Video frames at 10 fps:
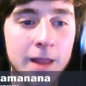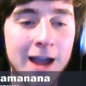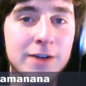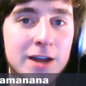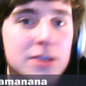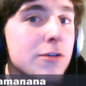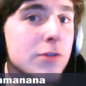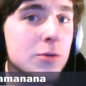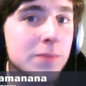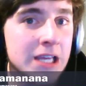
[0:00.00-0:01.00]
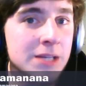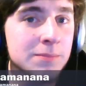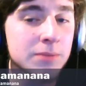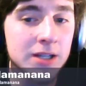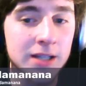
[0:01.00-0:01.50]
Have either of you played
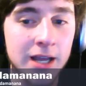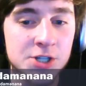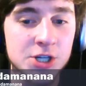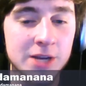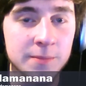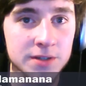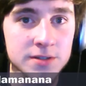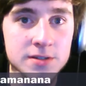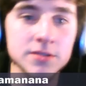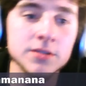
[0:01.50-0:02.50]
Bloodline Champions?